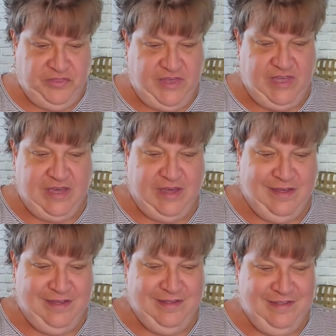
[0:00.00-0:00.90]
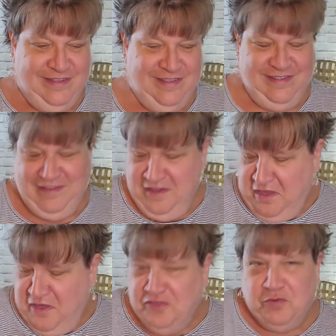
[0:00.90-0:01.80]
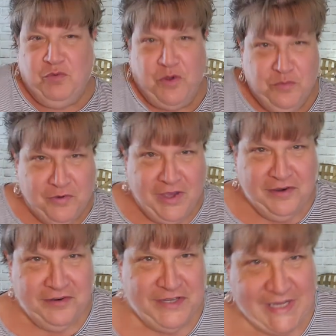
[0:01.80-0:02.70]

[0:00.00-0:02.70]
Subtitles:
the Roadrunner and the